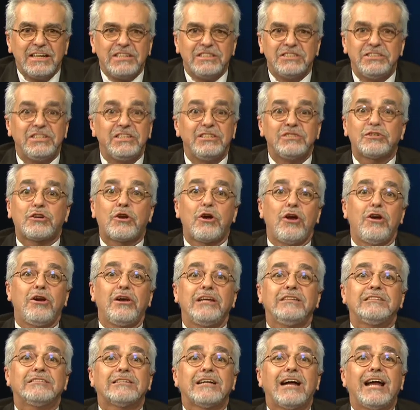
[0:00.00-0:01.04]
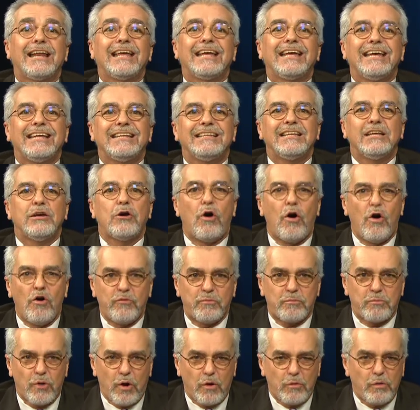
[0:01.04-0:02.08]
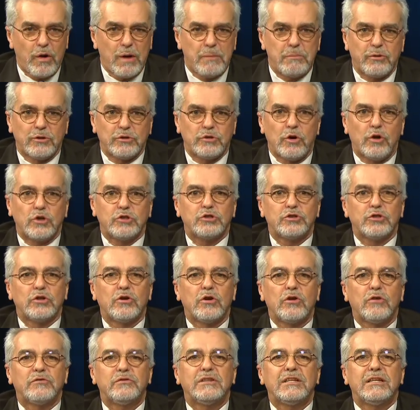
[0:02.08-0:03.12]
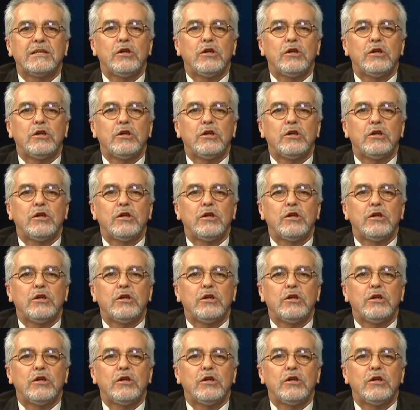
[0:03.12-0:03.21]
She's currently starting in the off-Broadway production of